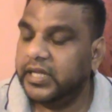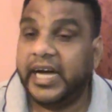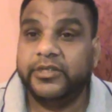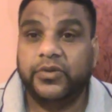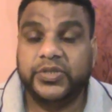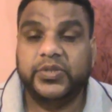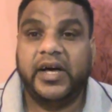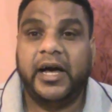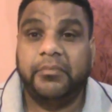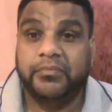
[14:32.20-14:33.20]
And also
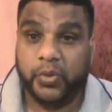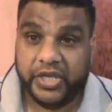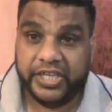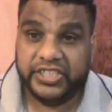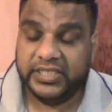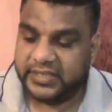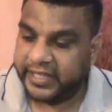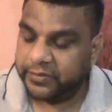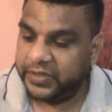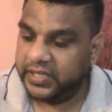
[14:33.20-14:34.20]
Mukesh, he
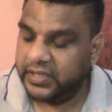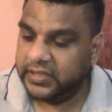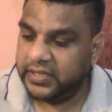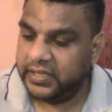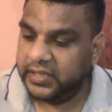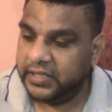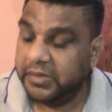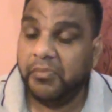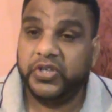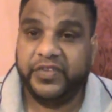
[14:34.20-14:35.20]
sent me the
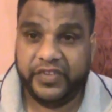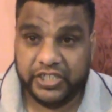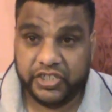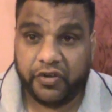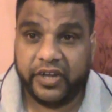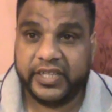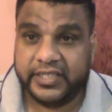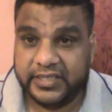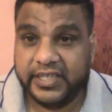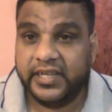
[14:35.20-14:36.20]
money for the churn and
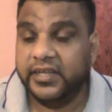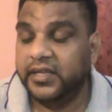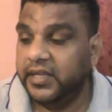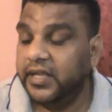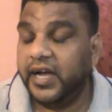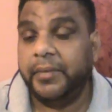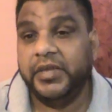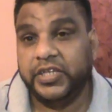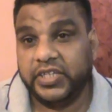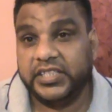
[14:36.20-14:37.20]
the thing. And
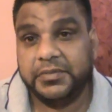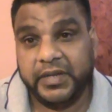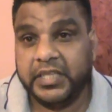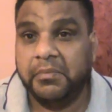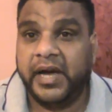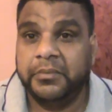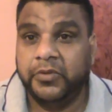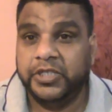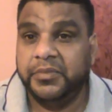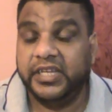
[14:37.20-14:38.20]
make sure I'm spending my
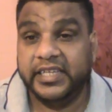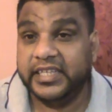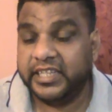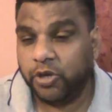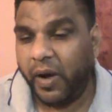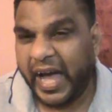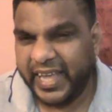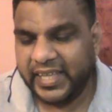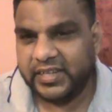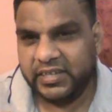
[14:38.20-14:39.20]
money.
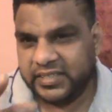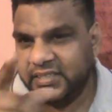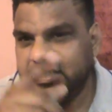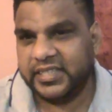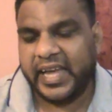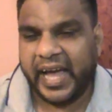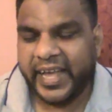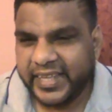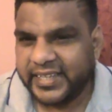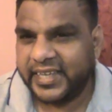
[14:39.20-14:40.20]
I
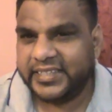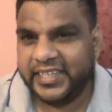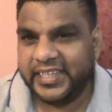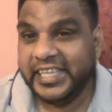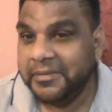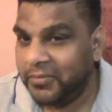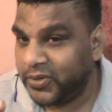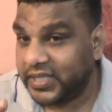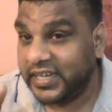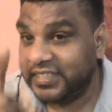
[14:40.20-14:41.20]
could take him
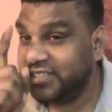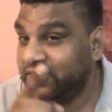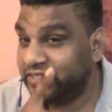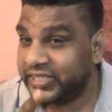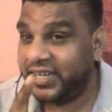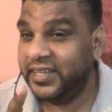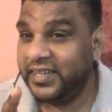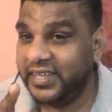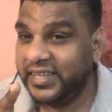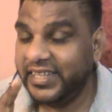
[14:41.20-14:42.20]
money. Listen good, eh?
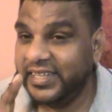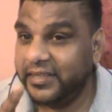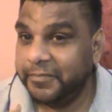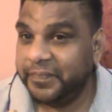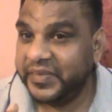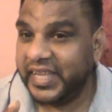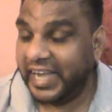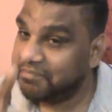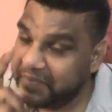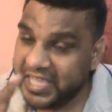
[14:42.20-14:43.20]

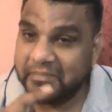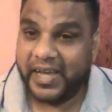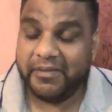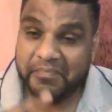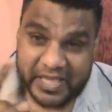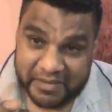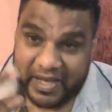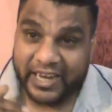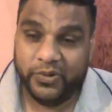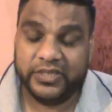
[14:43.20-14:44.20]
And pay
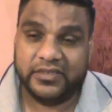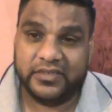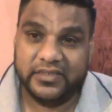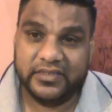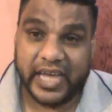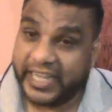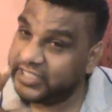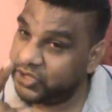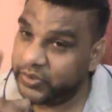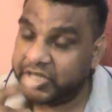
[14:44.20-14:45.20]
my loan, you know. I
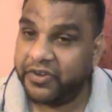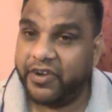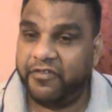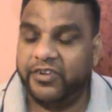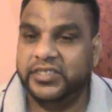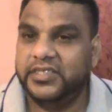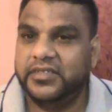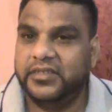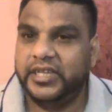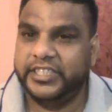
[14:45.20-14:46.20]
just showing you a reference, you know.
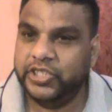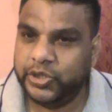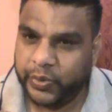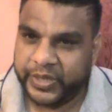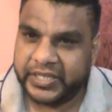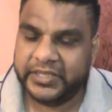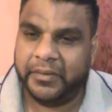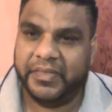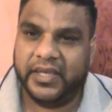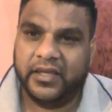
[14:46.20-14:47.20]
I just showing you
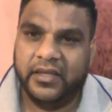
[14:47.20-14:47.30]
something.